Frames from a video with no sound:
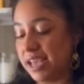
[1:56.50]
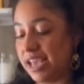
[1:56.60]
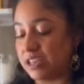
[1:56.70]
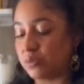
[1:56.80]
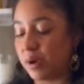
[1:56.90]

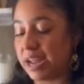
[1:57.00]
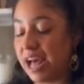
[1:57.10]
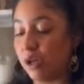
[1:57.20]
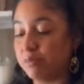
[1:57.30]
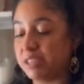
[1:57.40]
is what
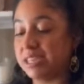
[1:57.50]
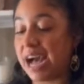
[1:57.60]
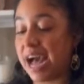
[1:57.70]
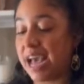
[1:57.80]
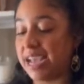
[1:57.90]
helps
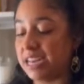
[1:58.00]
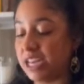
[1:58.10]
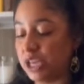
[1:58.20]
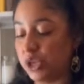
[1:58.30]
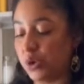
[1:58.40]
guide
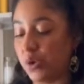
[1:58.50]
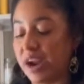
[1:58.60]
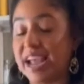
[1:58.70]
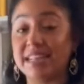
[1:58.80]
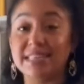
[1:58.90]
your
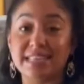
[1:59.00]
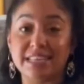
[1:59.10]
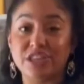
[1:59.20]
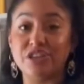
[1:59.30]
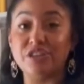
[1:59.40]

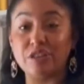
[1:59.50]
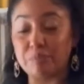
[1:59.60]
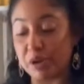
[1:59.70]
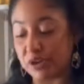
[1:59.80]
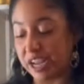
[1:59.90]
ancestors'
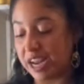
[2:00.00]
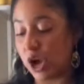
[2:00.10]
spirit